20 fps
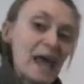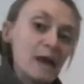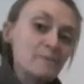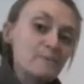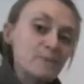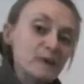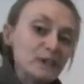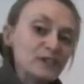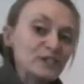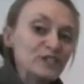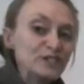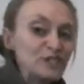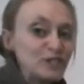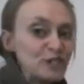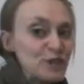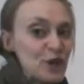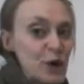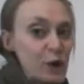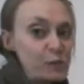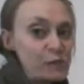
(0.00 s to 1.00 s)
and build
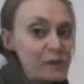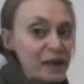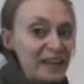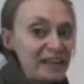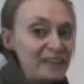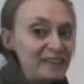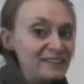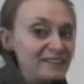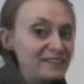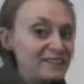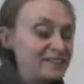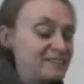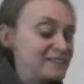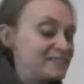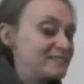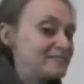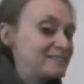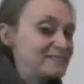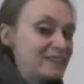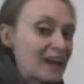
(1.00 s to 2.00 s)
snowmen.
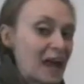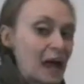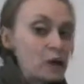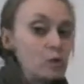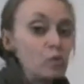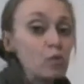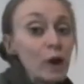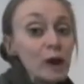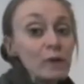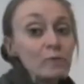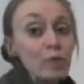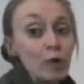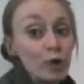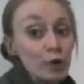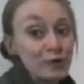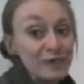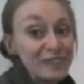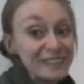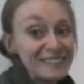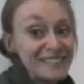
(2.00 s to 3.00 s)
And one
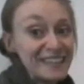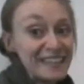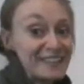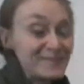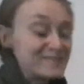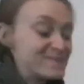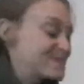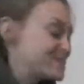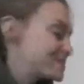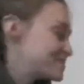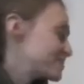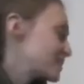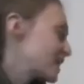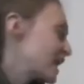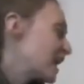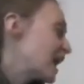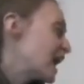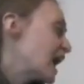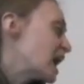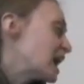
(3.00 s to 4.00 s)
more reason.
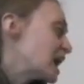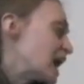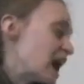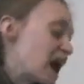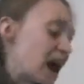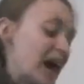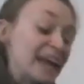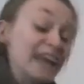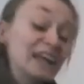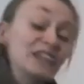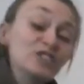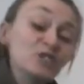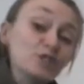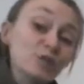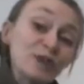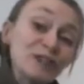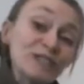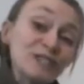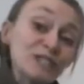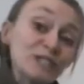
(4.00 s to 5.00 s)
I
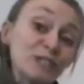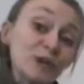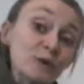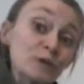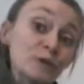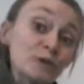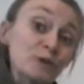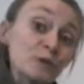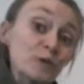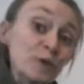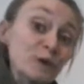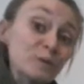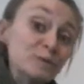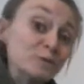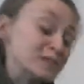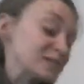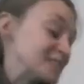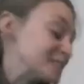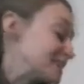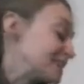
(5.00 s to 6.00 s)
enjoy
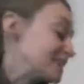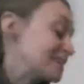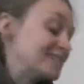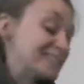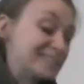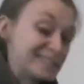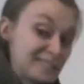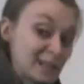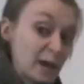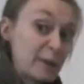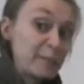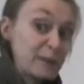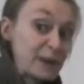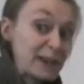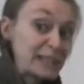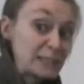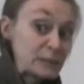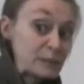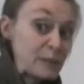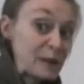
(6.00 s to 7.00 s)
snowstorms. Let's stop and
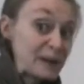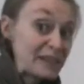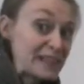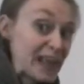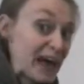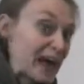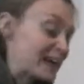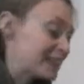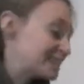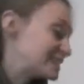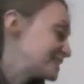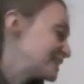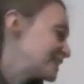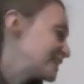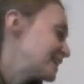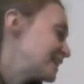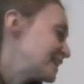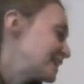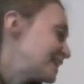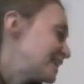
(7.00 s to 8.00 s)
explain that.
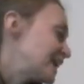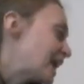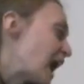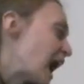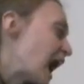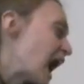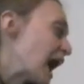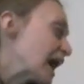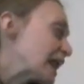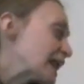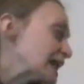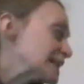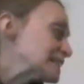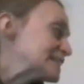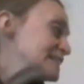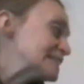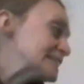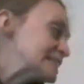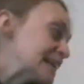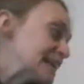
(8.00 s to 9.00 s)
I like
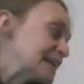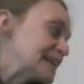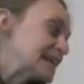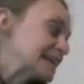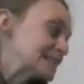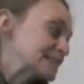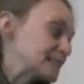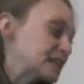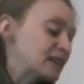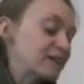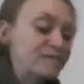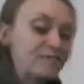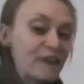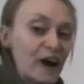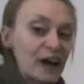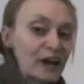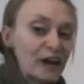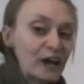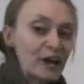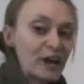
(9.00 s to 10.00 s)
to sit next to the
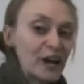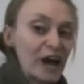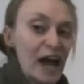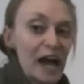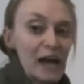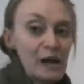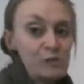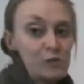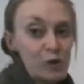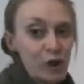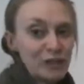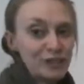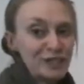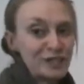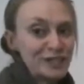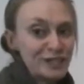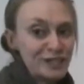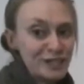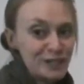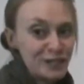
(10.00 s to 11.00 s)
fire and watch
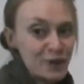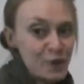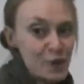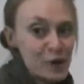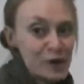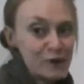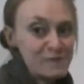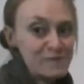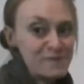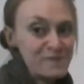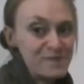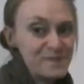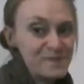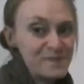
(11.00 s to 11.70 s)
the storm.